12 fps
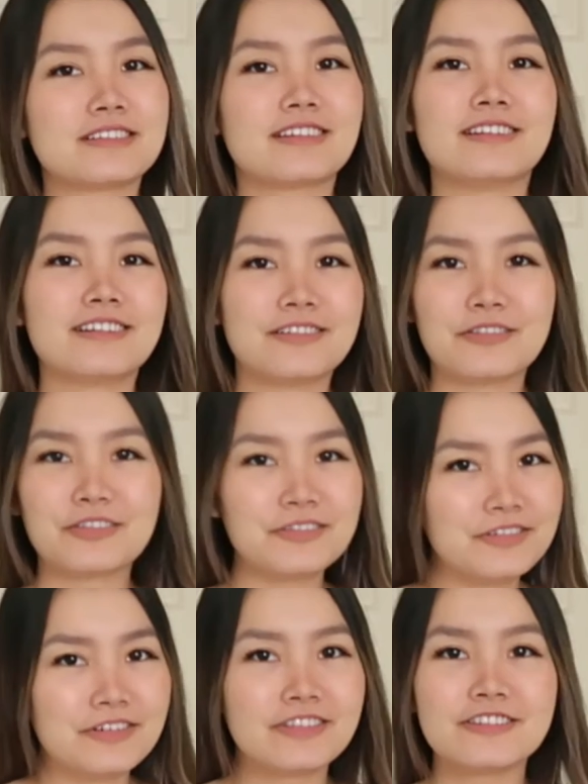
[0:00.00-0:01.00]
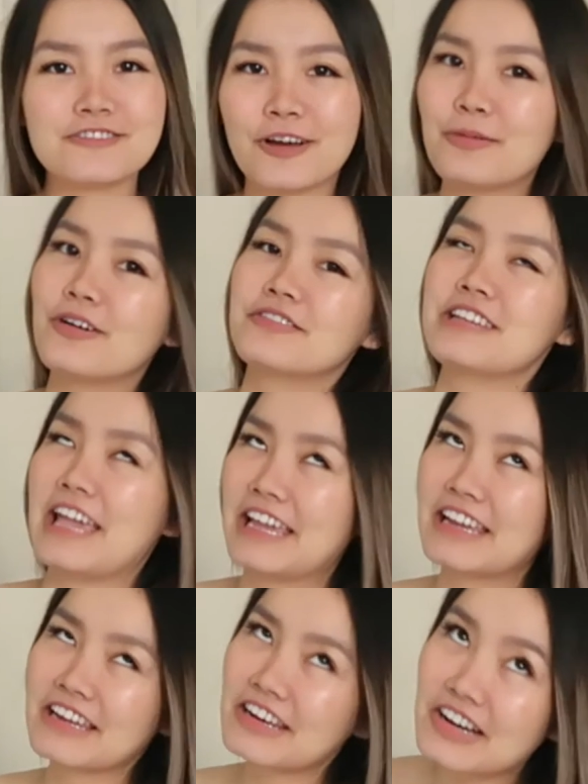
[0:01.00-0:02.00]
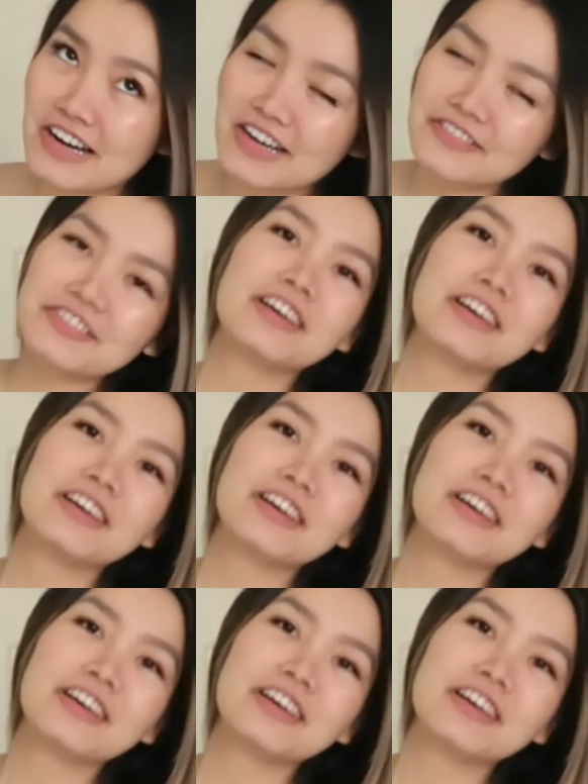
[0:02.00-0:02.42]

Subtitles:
wasn't gonna go through the trouble of taking it off.